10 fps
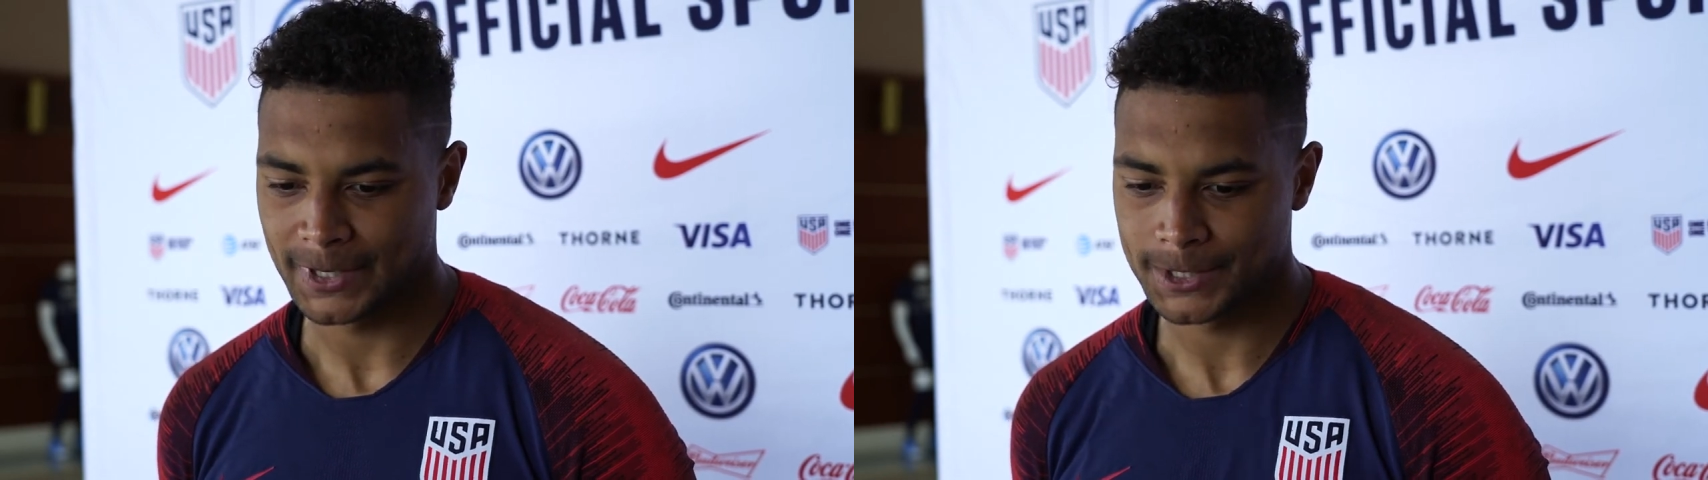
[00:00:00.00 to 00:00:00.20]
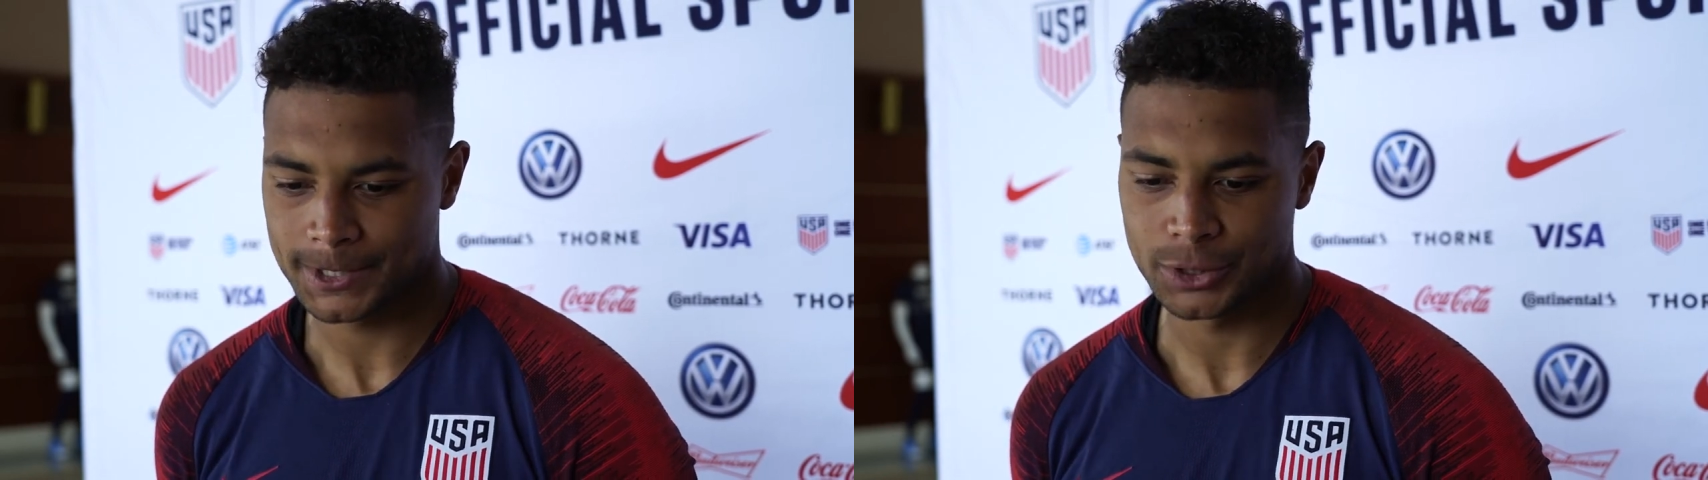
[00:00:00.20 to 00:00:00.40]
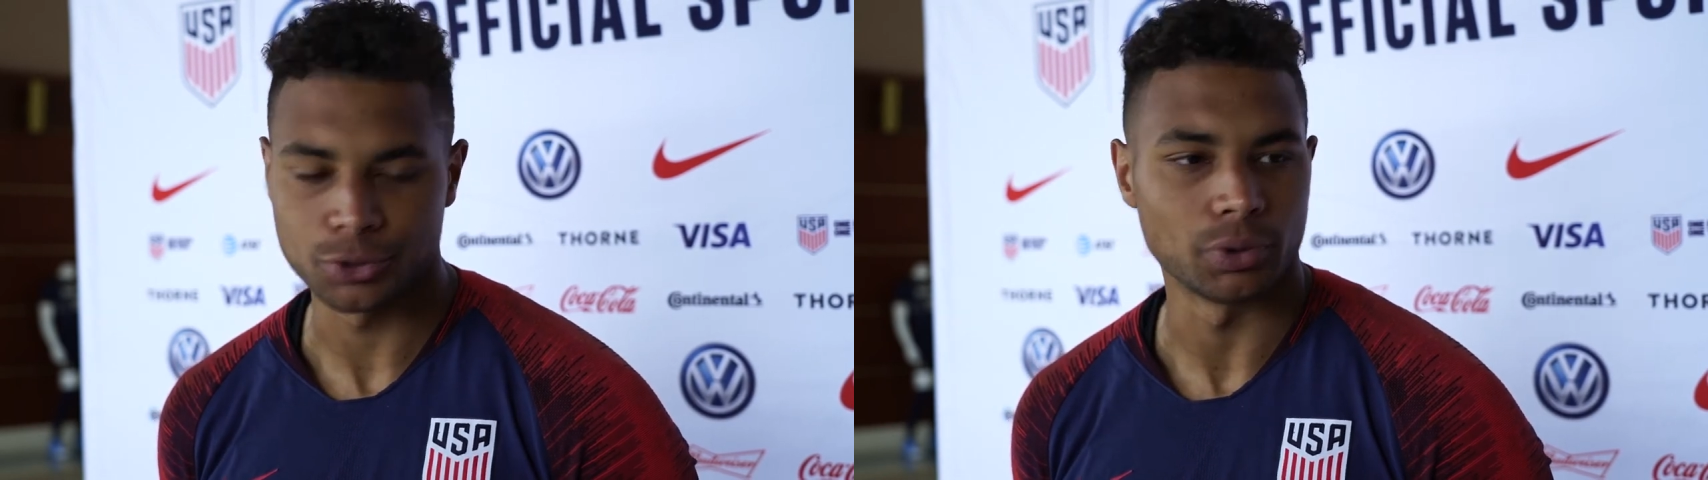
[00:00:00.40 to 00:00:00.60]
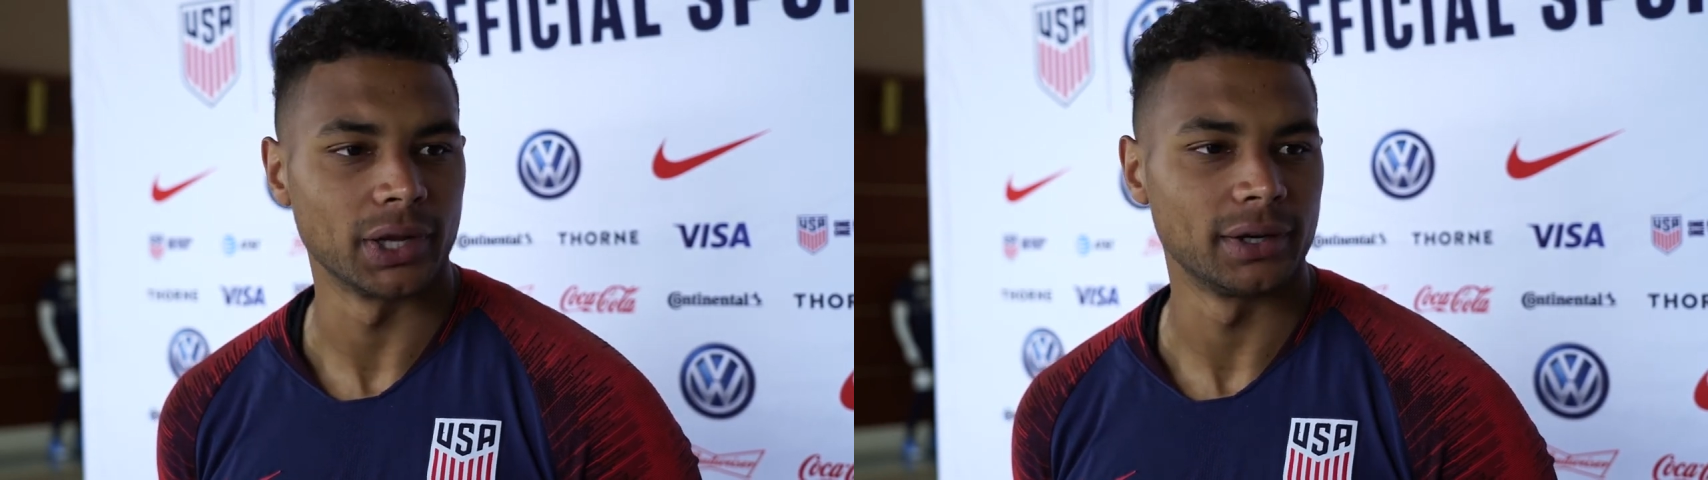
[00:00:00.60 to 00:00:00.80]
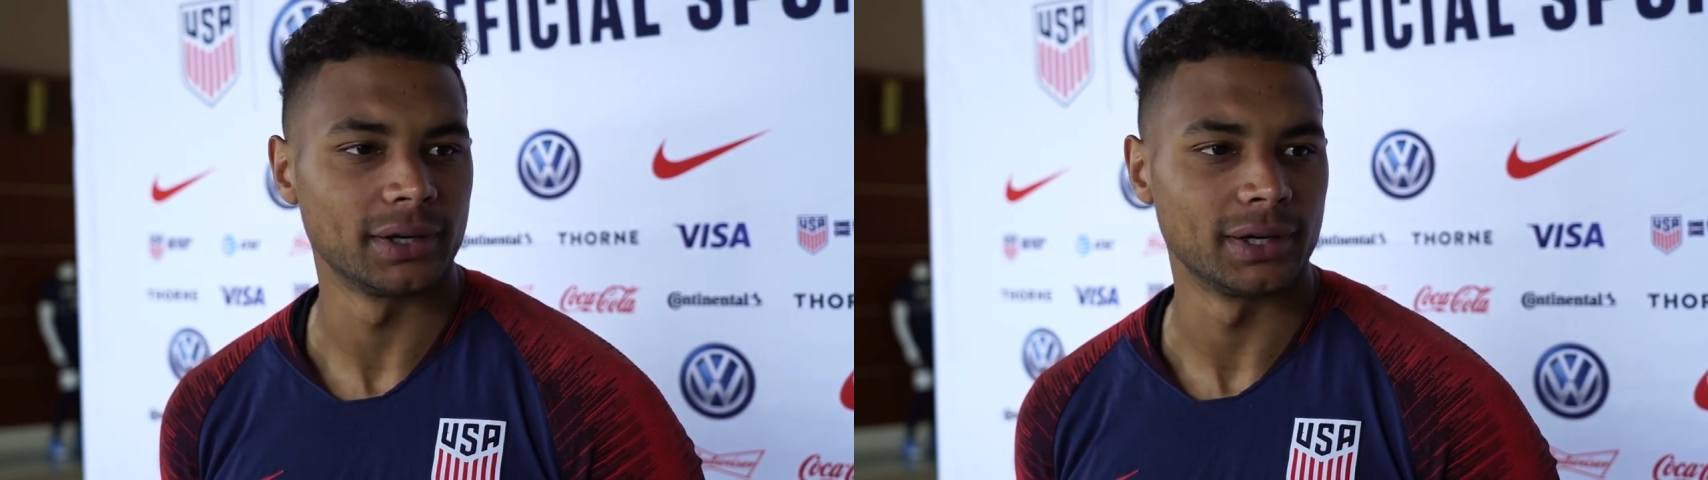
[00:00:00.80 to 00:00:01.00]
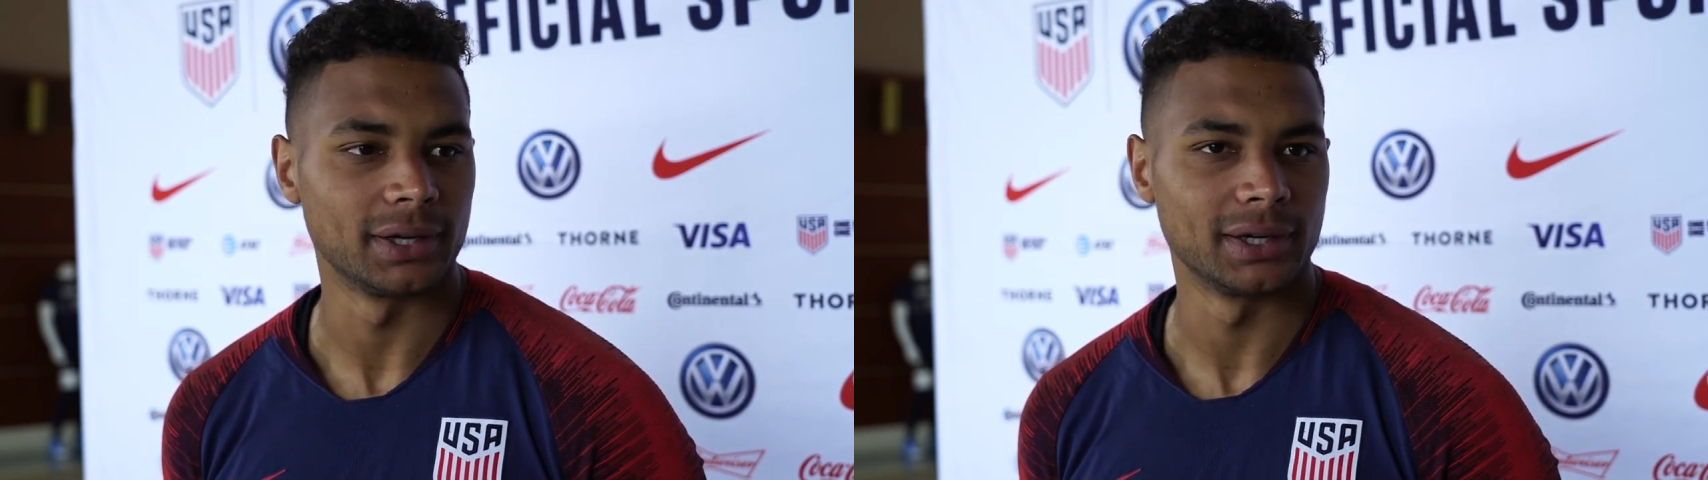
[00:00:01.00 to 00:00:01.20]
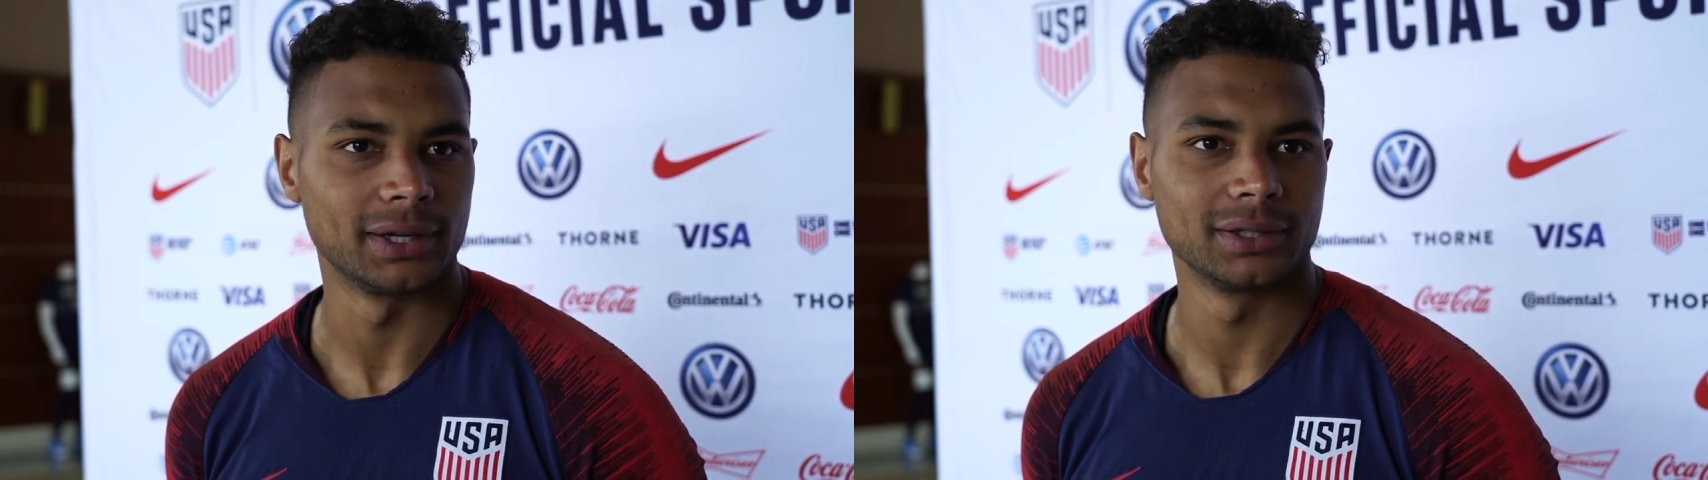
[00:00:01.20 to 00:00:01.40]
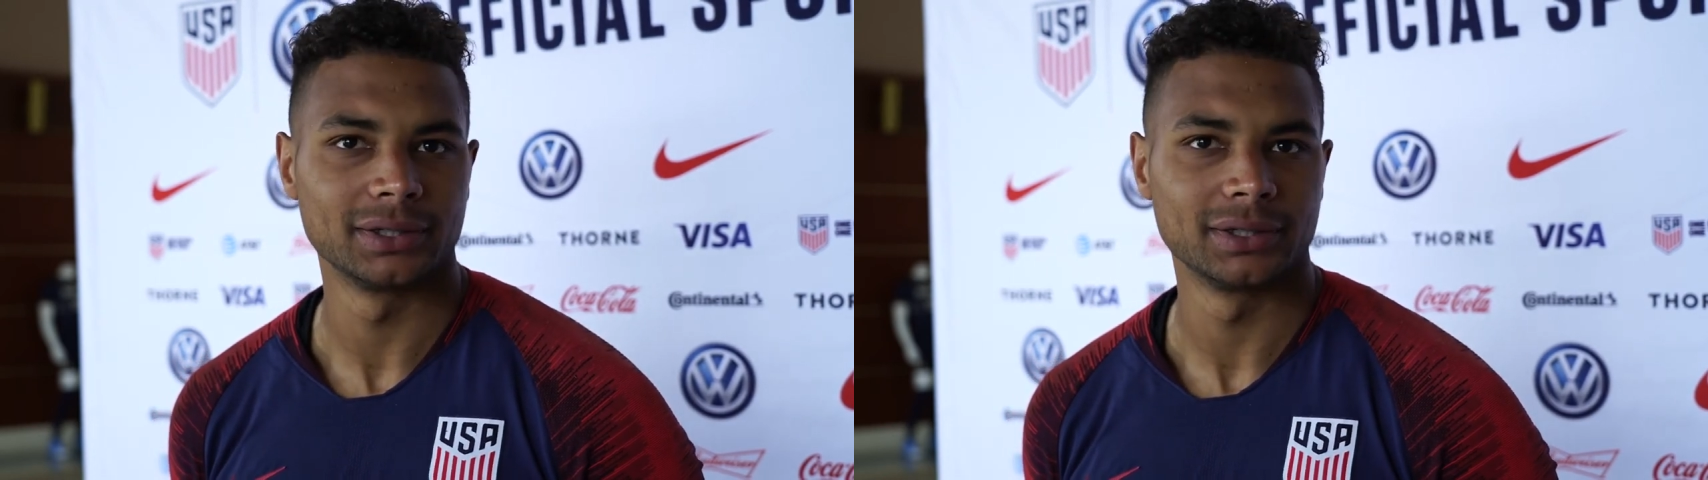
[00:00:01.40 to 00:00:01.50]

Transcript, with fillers: just enjoy it. Uh,